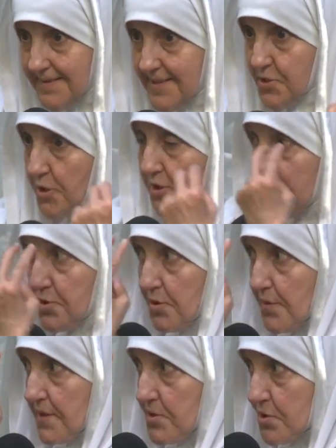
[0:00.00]
So you need to
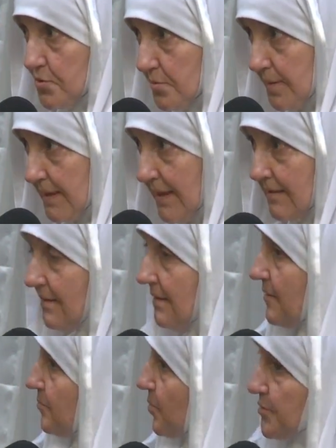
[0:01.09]
know there's two opinions,
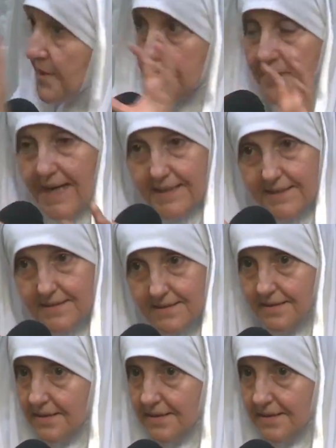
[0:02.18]
both are valid.